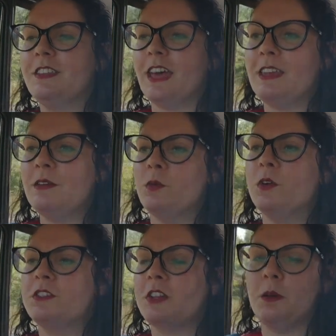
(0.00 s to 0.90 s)
then it
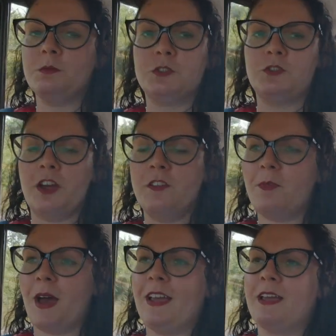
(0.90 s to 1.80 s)
was time to
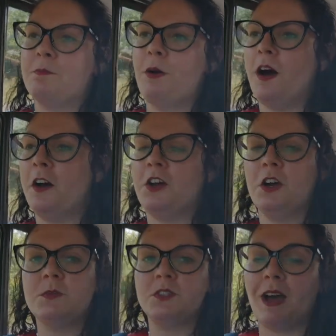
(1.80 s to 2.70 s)
drive back and park
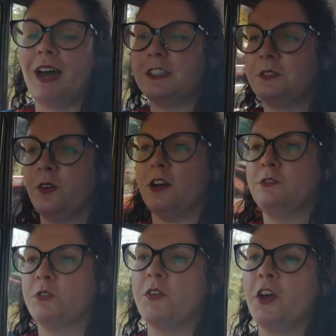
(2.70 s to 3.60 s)
up, so I had to
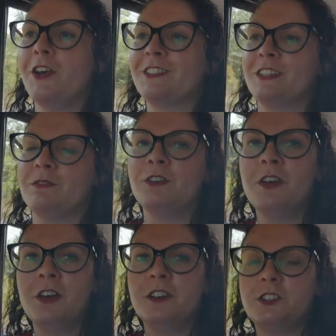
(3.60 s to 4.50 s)
find reverse and
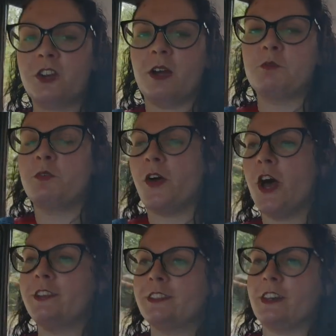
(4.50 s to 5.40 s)
try and
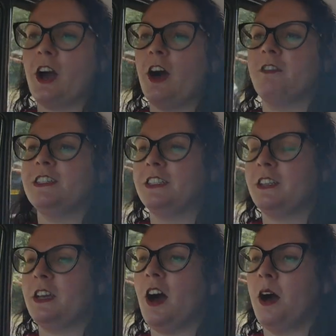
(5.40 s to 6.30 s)
reverse the car into
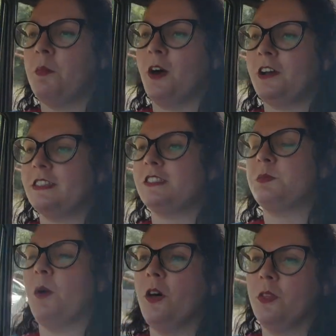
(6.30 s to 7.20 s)
the car parking
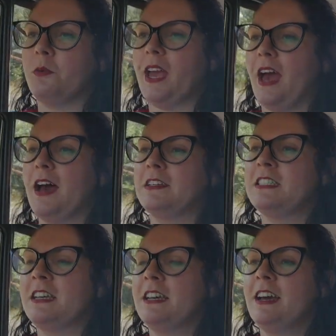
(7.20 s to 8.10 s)
spot that we had
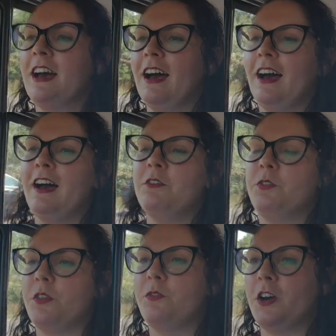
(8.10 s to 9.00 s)

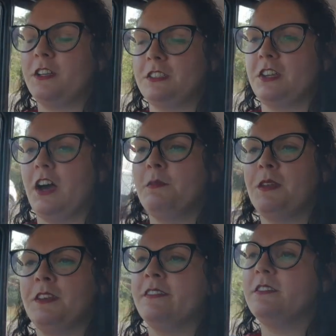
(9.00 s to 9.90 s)
for the first time,
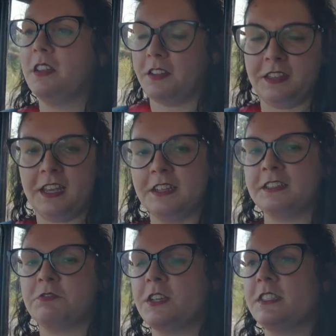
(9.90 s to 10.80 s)
and I think I
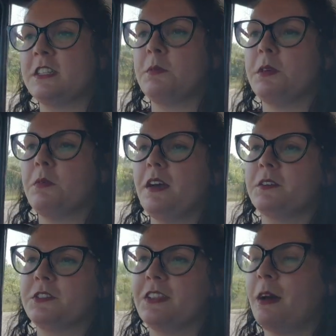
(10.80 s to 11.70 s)
did reasonably
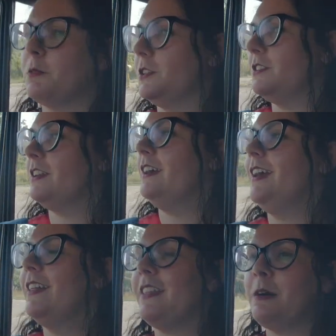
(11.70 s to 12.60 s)
well, so that
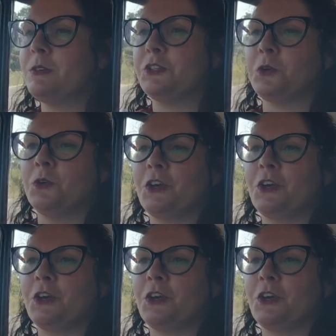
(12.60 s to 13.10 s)
was all